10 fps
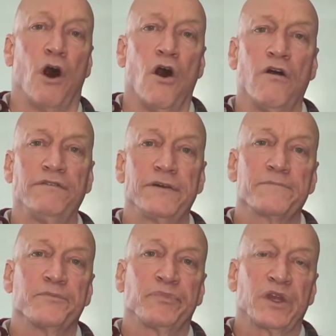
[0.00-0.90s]
involved,
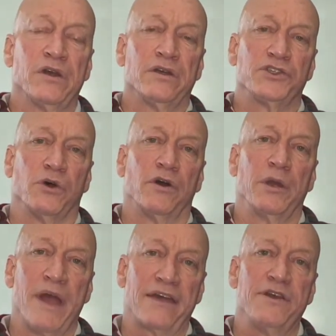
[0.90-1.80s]

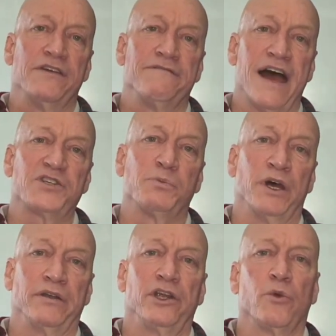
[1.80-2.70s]
so you make the
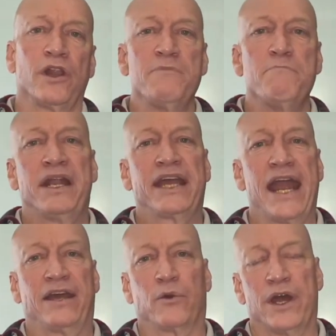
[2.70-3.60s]
investment, you're really
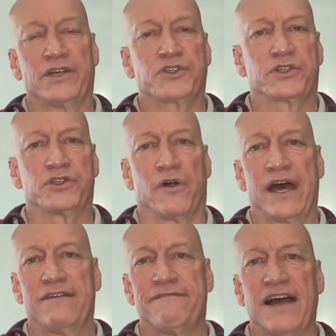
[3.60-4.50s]
mitigating risk.
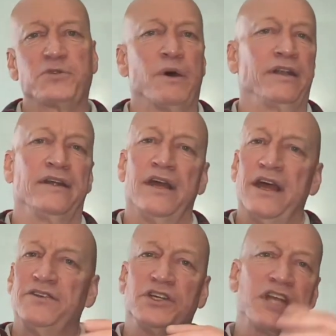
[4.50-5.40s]
So that investment
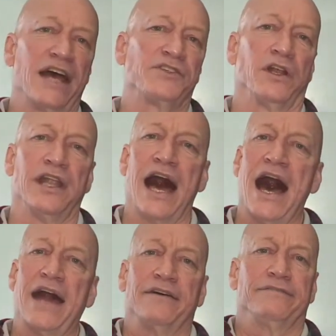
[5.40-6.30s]
just has a
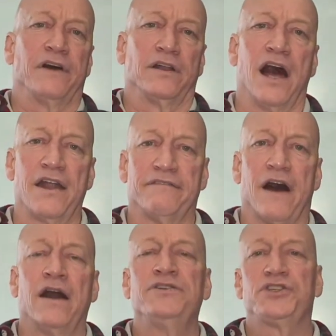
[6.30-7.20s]
lot
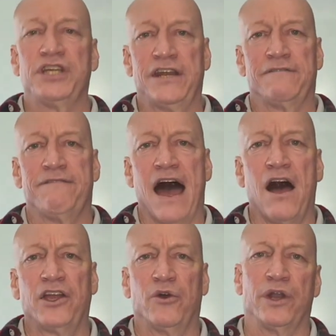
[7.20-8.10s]
of unseen
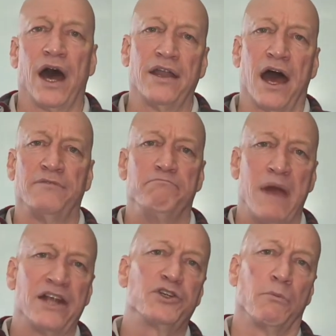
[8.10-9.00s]
value and
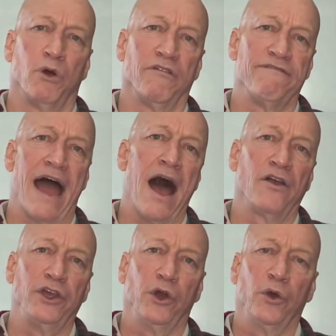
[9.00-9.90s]
unmeasurable
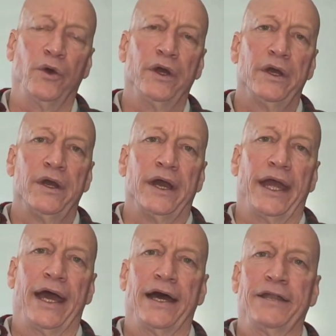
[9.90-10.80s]
value.
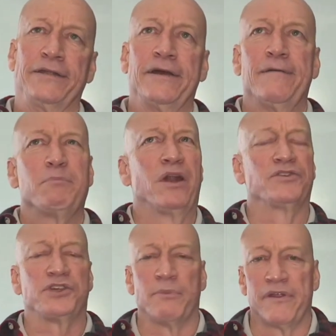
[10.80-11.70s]
And
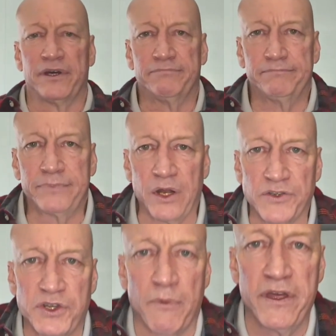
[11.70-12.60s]
some of
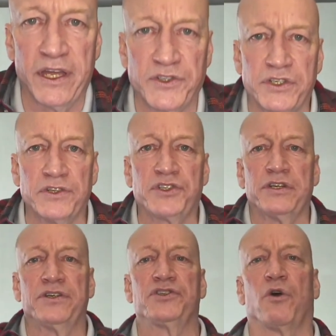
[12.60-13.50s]
the
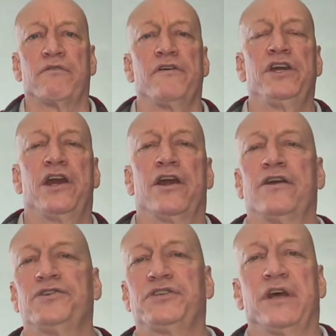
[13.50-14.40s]
instances over the
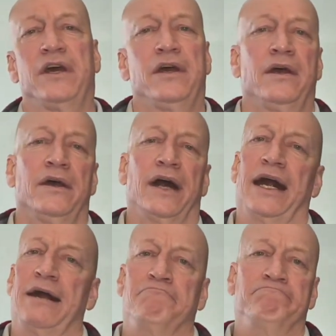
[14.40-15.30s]
years,
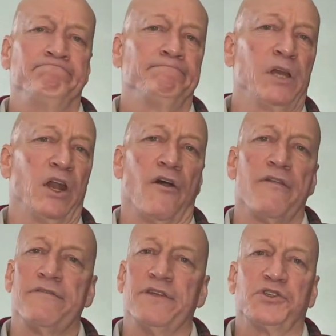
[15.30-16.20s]

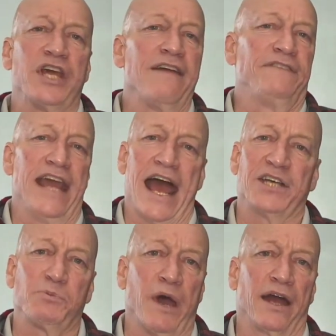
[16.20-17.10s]
the safety
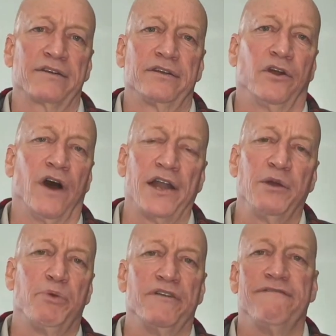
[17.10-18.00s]
aspect.
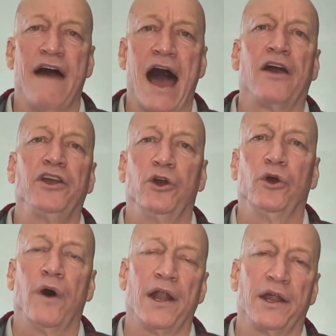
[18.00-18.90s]
How do you put
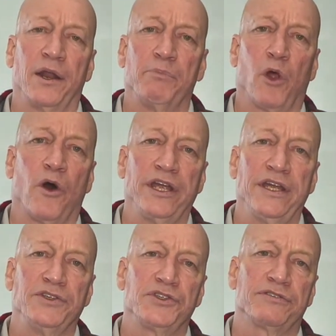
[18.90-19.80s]
value on an
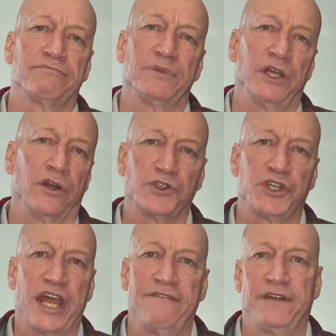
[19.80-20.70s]
employee's
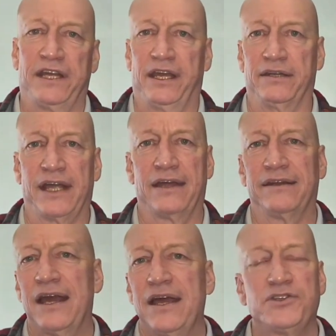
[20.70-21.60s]
safety,
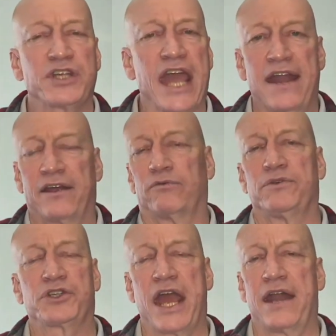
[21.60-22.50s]
and
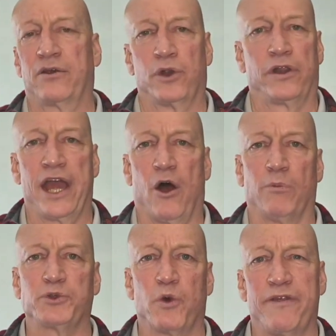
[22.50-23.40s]
scanning really
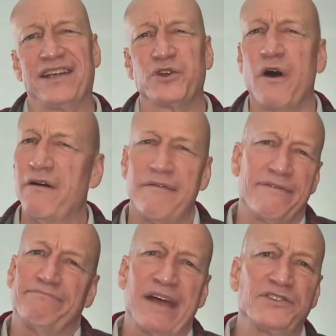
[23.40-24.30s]
helps with that.
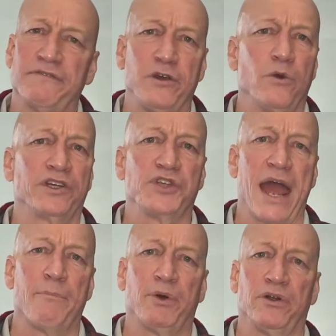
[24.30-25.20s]
So that's a few
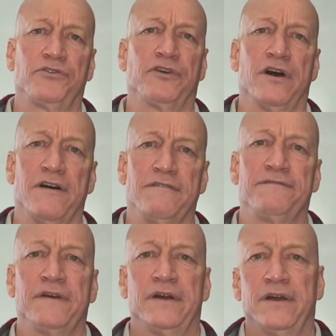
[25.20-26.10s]
examples
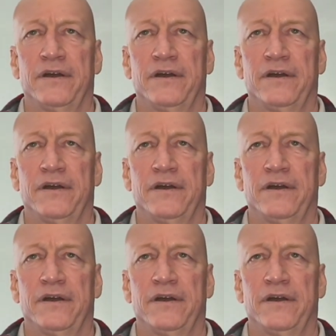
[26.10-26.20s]
of